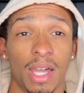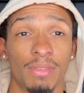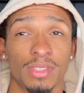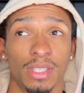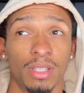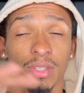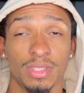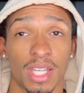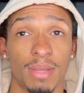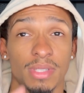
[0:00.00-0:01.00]
Obviously, the other
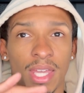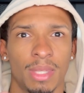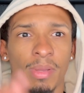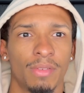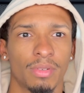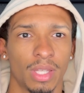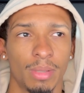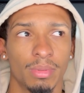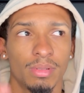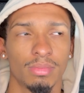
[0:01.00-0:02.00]
times I had to pay for
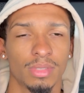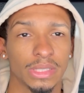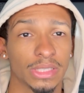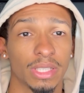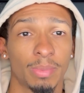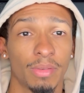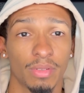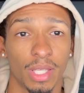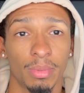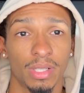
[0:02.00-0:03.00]
labor. I still had to pay
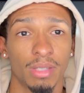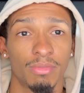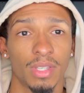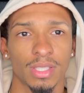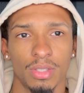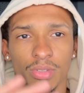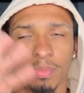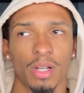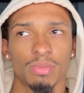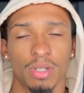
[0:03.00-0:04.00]
for labor to even fix. Other
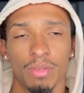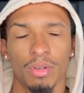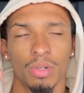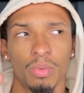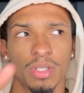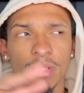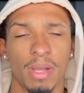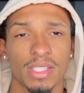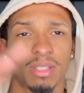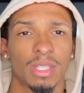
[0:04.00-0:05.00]
parts were covered under warranty,
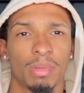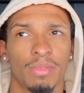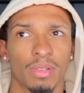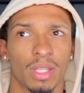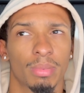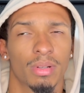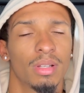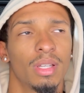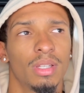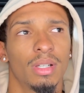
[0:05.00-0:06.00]
but I still had to pay for labor.
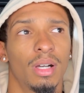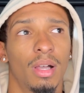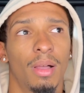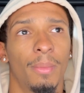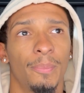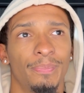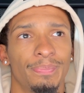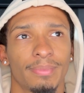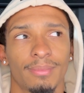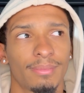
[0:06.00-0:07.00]
Um,
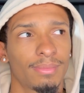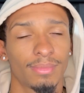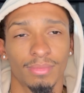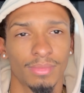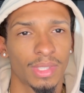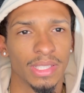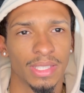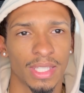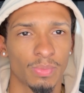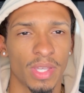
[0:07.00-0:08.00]

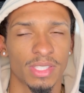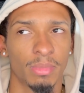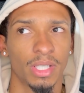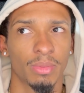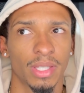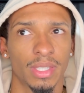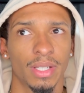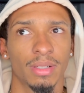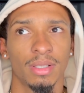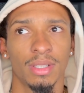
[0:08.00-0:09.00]
that's wasting money right
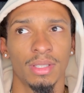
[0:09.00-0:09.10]
there.